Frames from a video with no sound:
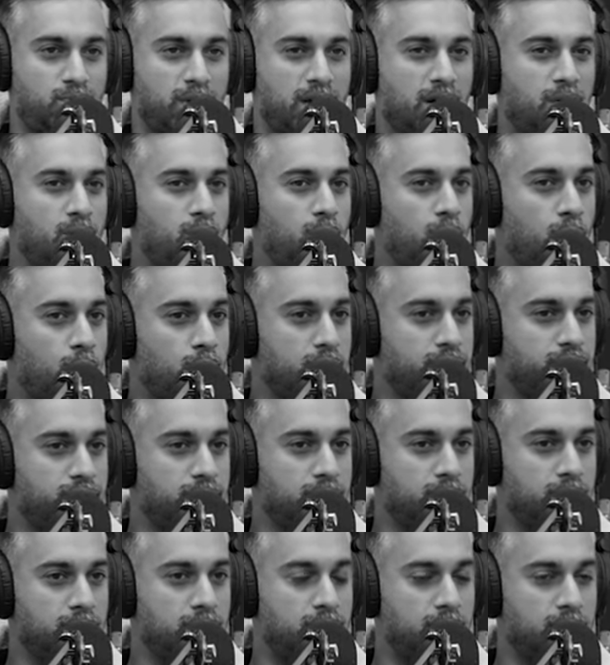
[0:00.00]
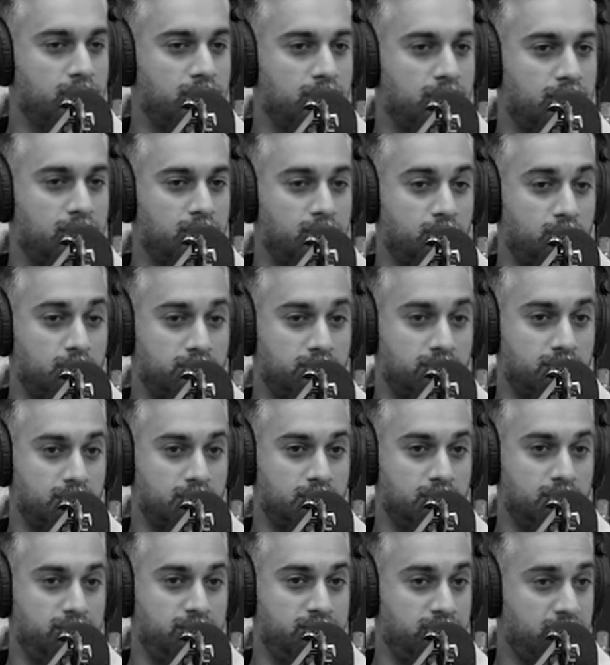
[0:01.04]
when I walked for
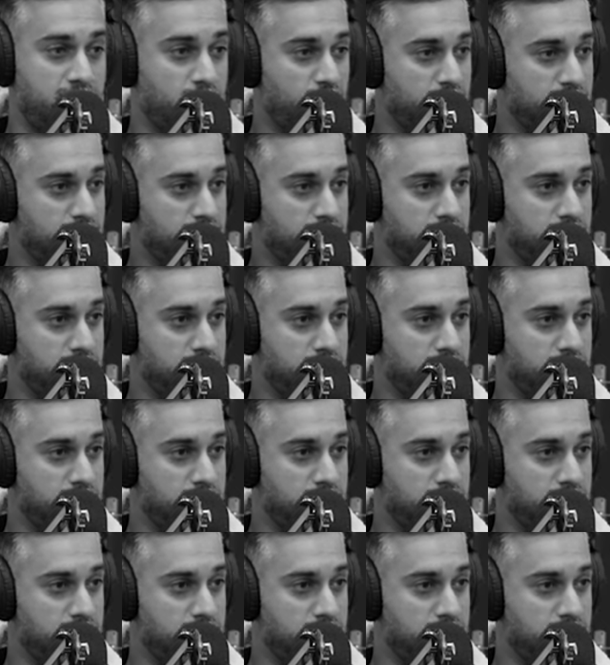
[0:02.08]
Vivienne